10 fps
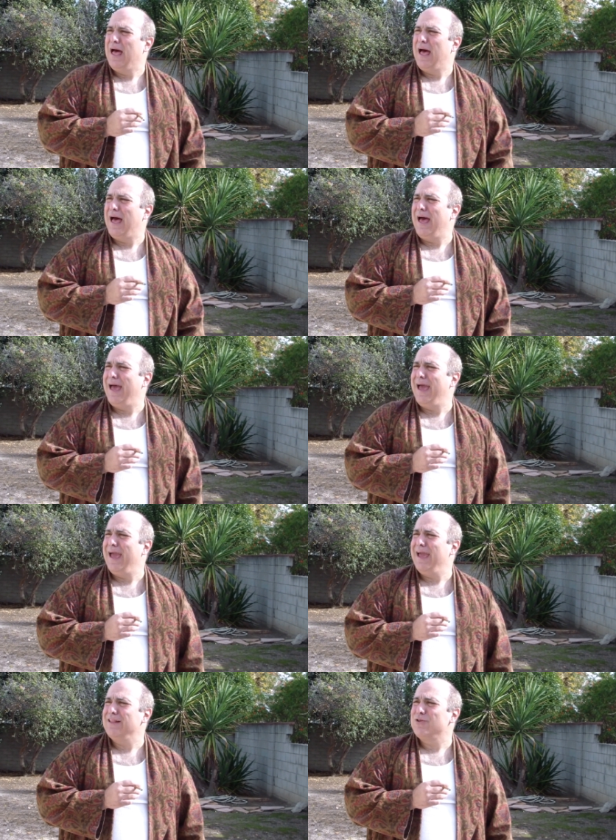
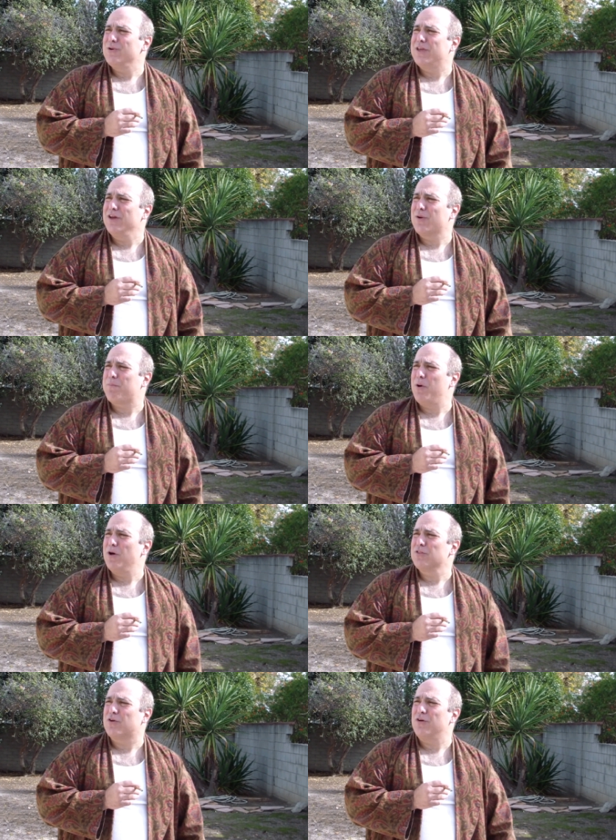I do hereupon